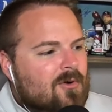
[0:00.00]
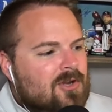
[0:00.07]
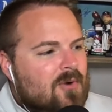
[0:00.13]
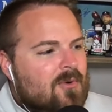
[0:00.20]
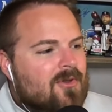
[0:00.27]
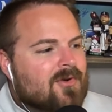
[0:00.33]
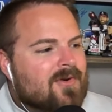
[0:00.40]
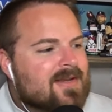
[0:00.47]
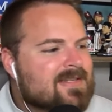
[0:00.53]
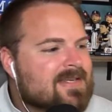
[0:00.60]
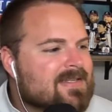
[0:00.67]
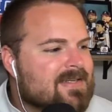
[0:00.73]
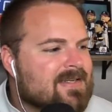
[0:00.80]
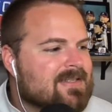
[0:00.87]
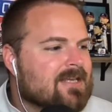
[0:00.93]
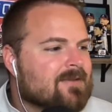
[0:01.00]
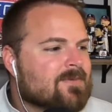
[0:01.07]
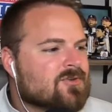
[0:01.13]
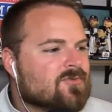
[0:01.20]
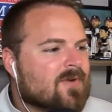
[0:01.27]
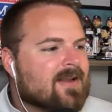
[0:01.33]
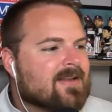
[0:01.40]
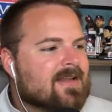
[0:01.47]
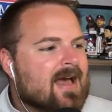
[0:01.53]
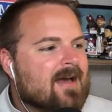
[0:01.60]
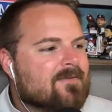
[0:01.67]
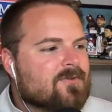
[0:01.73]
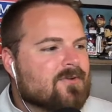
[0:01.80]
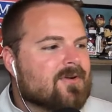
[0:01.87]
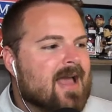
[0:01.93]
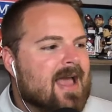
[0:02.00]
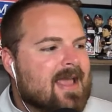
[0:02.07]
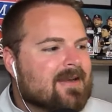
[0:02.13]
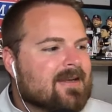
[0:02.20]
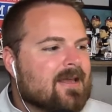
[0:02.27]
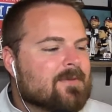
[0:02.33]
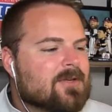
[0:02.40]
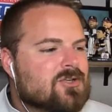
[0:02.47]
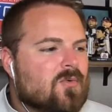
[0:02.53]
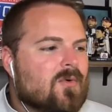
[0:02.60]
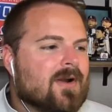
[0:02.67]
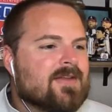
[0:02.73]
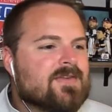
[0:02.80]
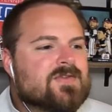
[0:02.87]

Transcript: No other SEC team is ranked after A&M at 20.